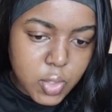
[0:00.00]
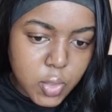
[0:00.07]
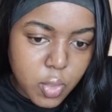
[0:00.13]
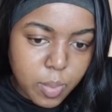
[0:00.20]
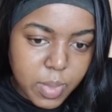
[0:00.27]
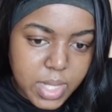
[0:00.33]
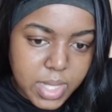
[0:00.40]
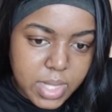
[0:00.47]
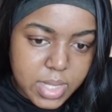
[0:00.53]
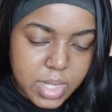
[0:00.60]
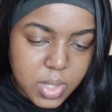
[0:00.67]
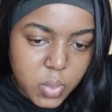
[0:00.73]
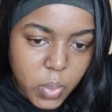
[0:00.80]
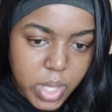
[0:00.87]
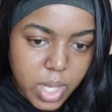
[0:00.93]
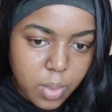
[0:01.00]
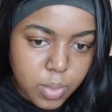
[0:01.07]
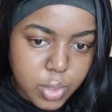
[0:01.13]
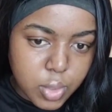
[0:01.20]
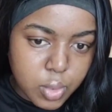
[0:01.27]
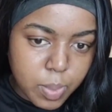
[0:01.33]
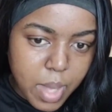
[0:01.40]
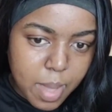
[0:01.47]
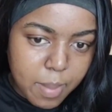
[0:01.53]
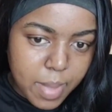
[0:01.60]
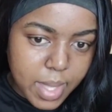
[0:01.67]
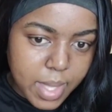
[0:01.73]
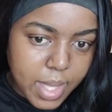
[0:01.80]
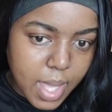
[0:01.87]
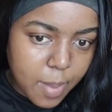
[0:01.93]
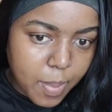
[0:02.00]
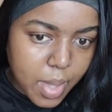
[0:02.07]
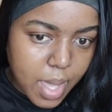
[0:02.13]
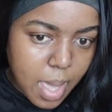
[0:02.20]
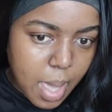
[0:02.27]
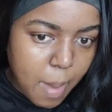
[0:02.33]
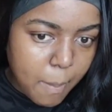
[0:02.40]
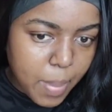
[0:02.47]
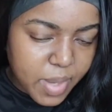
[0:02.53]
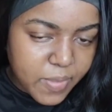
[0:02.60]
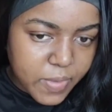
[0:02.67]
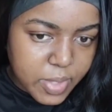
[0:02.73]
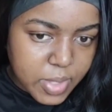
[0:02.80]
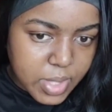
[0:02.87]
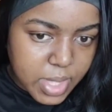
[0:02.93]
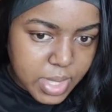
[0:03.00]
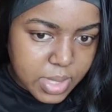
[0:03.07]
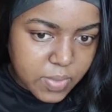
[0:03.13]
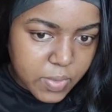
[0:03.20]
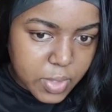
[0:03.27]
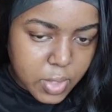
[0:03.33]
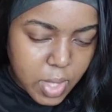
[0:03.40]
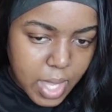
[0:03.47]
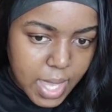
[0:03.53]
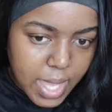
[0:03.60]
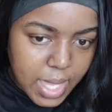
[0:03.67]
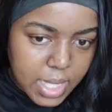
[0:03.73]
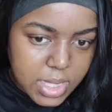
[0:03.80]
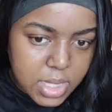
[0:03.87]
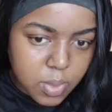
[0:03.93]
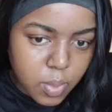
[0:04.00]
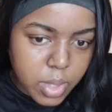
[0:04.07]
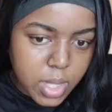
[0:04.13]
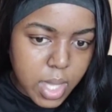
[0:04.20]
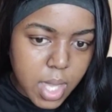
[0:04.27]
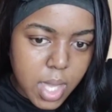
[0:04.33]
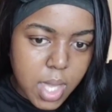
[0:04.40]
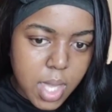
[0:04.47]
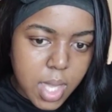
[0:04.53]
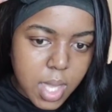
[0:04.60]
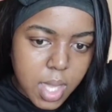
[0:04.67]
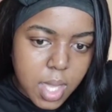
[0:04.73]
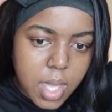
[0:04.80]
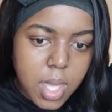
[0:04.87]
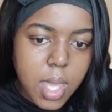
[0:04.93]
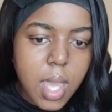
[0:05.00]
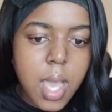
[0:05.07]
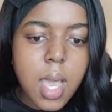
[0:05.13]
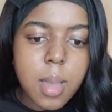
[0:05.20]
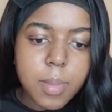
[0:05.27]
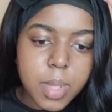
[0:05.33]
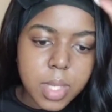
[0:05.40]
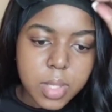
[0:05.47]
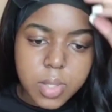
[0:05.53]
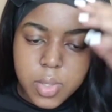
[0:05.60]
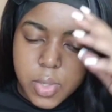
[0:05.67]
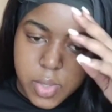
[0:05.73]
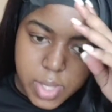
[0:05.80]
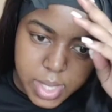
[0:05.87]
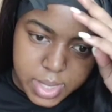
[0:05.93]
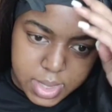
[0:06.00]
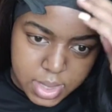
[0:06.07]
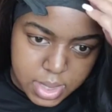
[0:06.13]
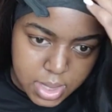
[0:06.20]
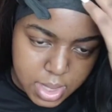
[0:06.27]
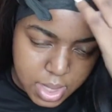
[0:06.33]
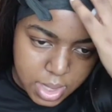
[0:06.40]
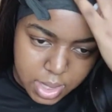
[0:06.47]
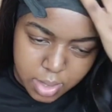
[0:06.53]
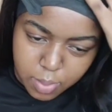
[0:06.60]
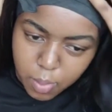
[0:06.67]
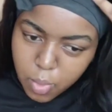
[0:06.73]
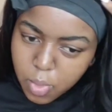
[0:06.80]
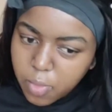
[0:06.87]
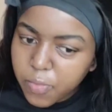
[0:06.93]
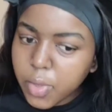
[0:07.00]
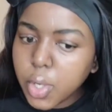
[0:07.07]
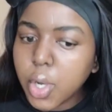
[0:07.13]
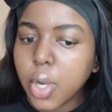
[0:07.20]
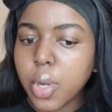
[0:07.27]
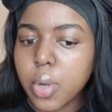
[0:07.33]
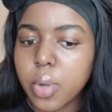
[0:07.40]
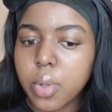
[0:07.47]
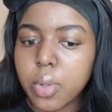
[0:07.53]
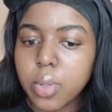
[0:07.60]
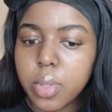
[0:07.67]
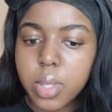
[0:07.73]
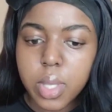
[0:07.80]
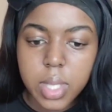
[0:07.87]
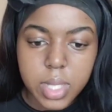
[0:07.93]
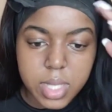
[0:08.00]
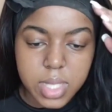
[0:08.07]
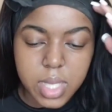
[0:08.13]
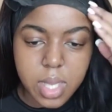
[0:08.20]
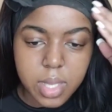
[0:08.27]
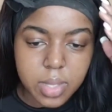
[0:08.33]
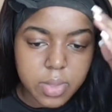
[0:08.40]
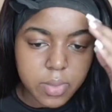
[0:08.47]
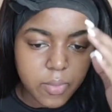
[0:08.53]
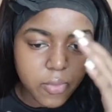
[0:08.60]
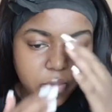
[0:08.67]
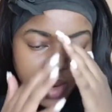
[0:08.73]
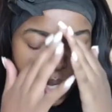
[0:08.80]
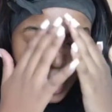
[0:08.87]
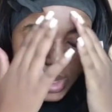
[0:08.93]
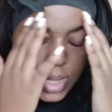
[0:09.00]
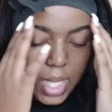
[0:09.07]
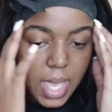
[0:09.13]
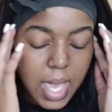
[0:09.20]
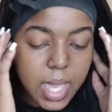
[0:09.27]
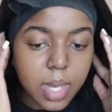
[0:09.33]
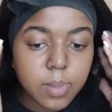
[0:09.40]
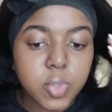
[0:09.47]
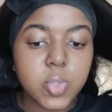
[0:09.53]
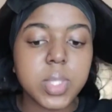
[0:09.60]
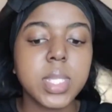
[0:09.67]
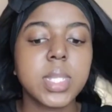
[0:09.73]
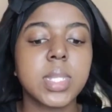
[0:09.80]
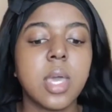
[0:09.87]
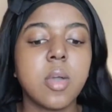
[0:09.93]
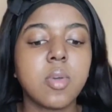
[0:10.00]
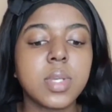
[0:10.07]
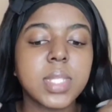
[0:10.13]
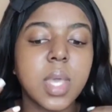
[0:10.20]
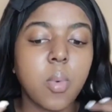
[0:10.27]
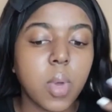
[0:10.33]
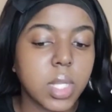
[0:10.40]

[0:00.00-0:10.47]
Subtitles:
So normally this is when I would do my makeup, but for today's video I actually want to create a little more of a curl here in the front, and I'm doing it now because